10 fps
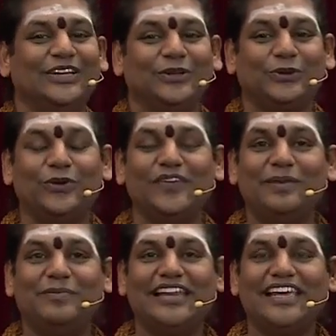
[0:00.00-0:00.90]
You
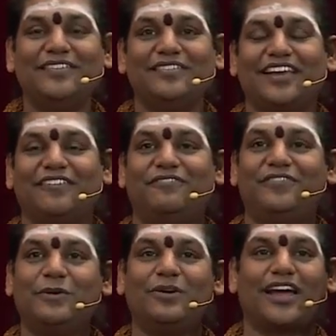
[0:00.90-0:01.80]
will believe
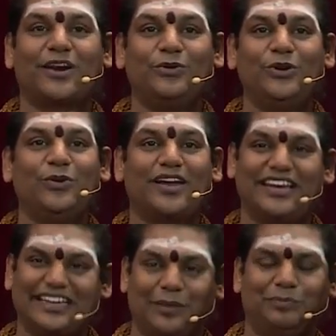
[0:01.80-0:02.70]
everyone around you are
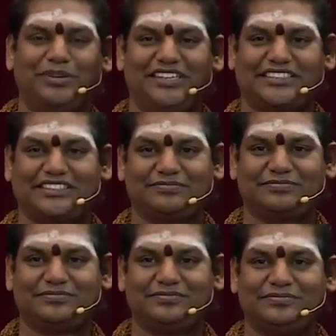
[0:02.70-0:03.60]
incomplete
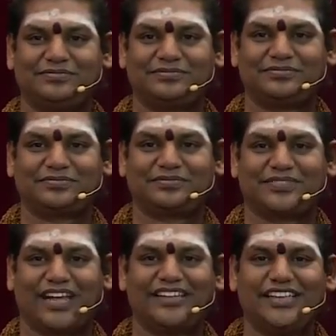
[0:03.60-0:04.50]

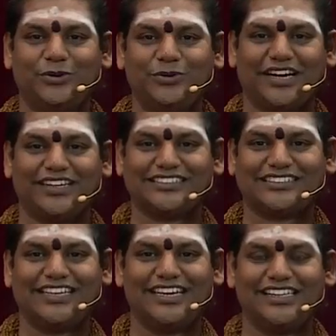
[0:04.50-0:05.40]
and they don't
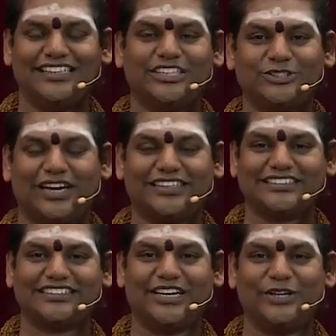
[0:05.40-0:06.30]
understand anything, they should
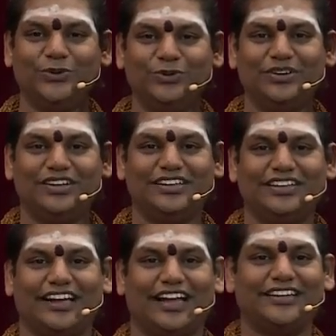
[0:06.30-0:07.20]
understand you
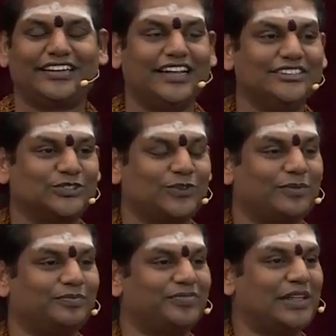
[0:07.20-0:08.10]
and
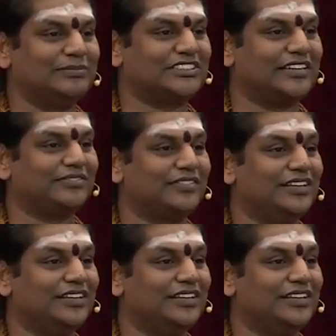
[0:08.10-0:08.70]
transform themselves.